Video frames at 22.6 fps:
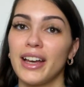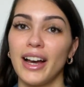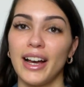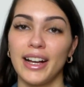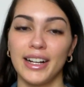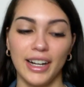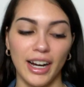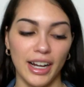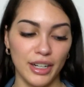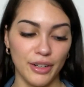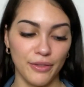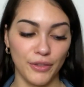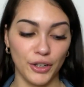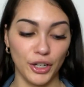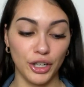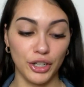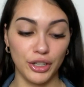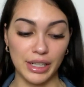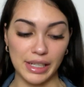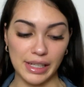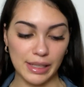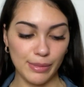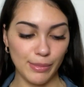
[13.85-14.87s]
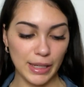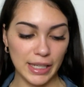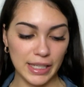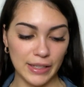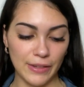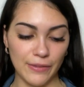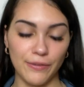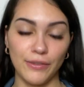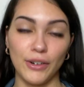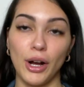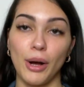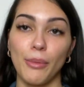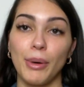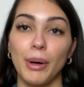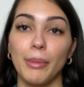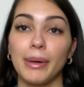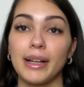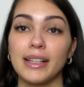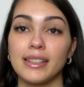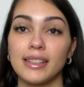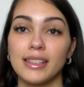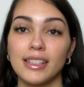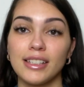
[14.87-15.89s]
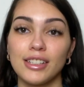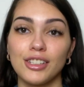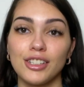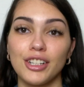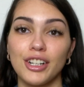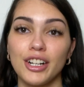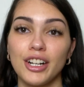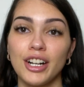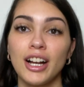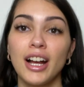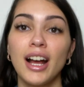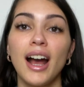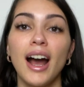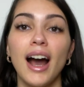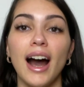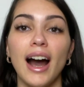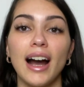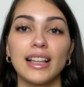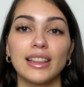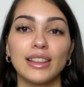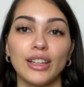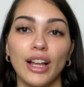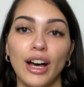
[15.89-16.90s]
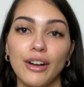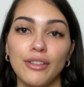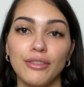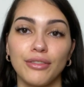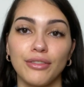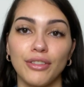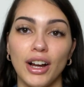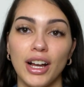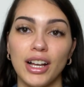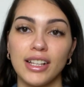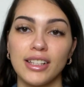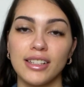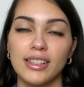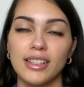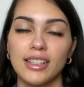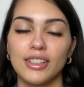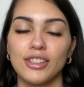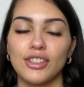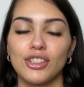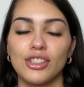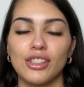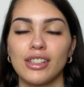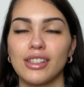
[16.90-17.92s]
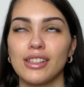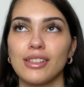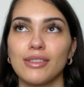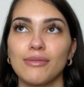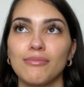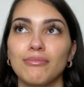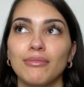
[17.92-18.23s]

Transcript: I got it for Christmas from my sister. I love Friends. It's just